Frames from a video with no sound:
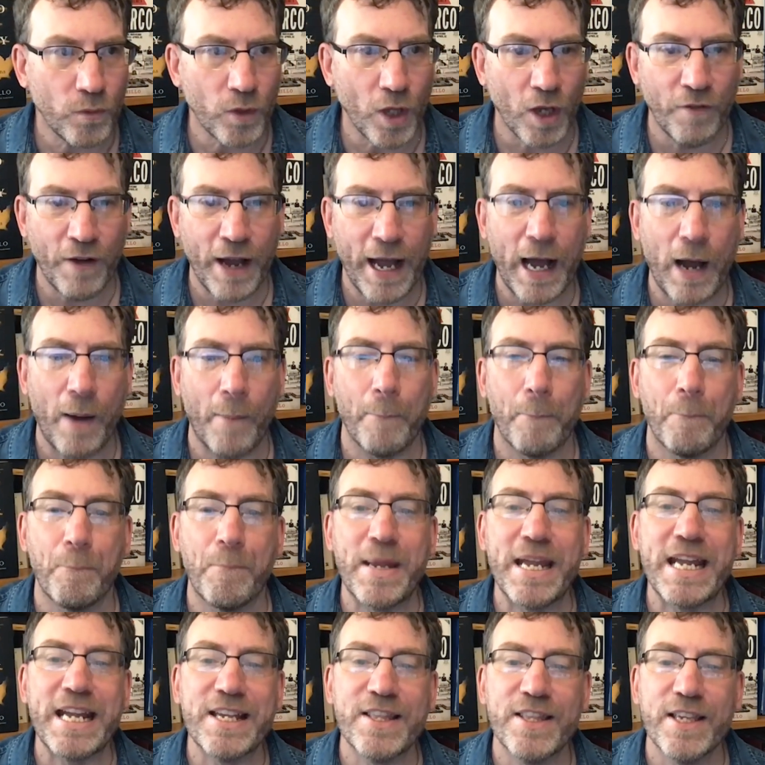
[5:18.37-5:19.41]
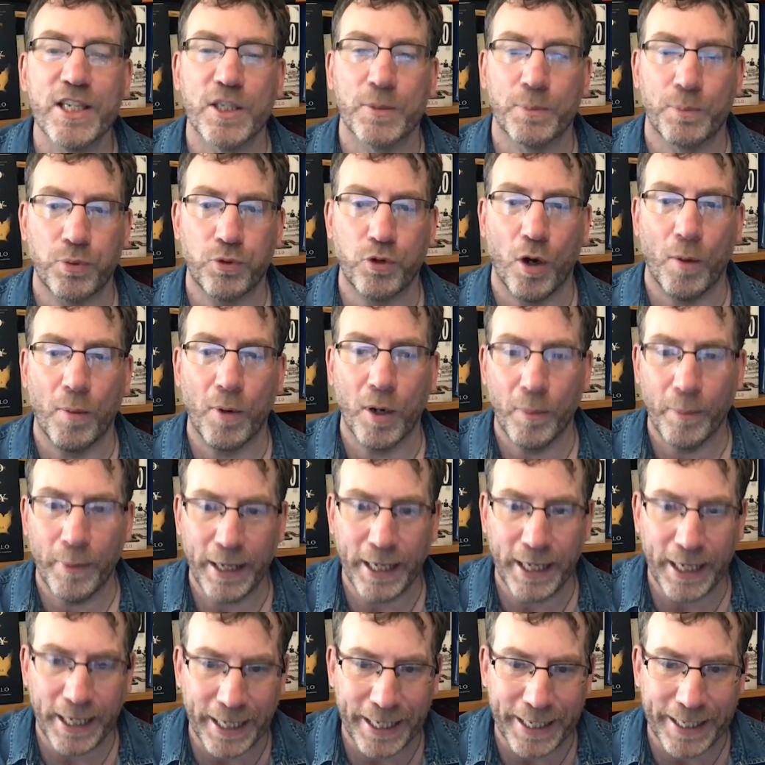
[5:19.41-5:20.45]
of how big this problem
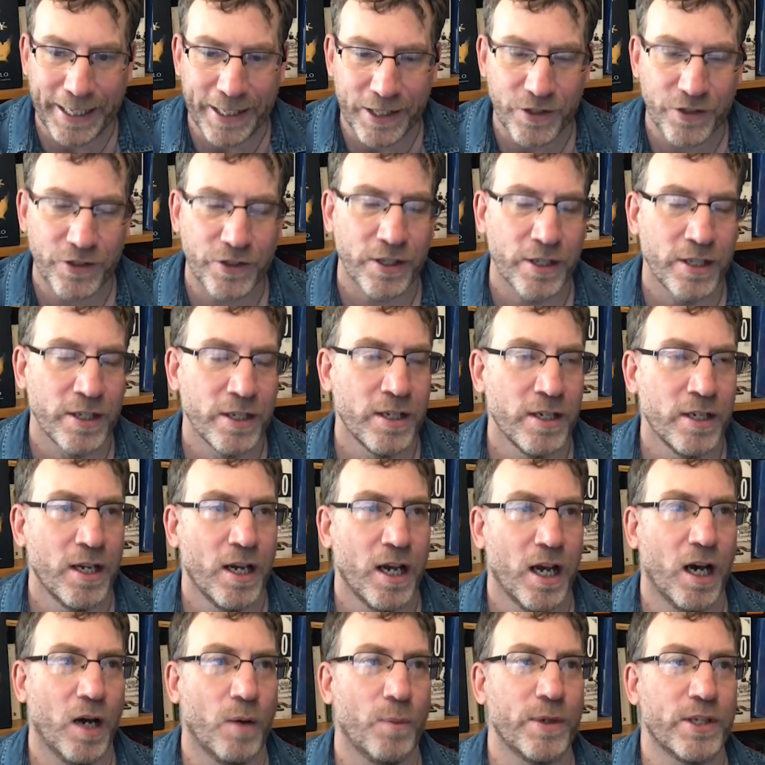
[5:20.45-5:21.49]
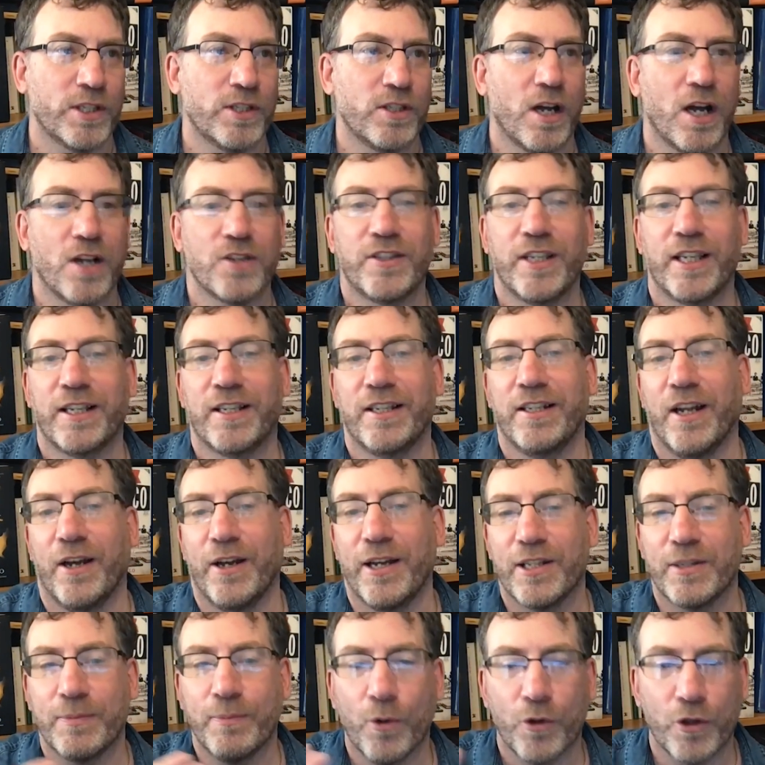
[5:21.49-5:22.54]
is. And we started seeing,
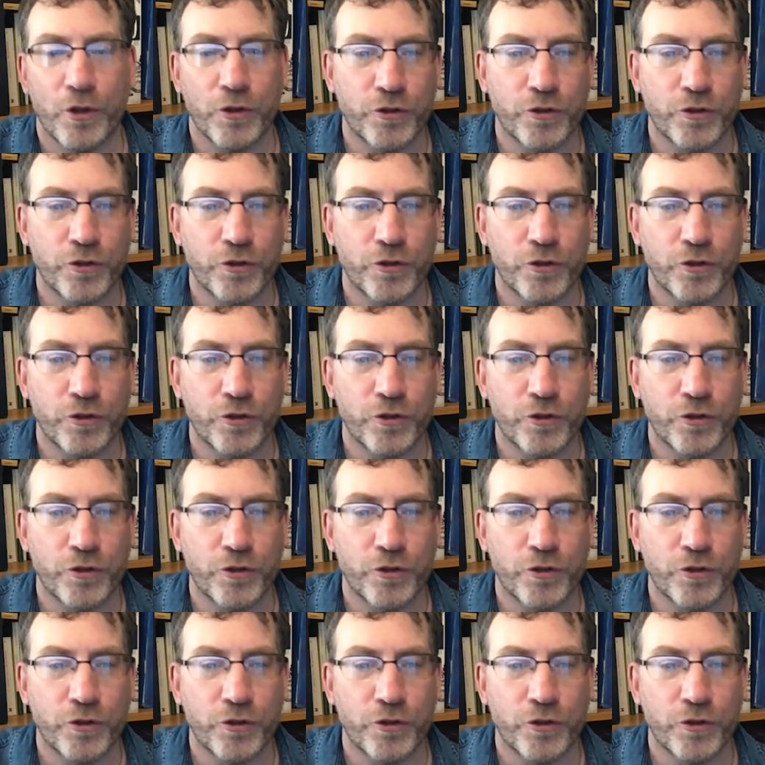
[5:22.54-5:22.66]
it's more than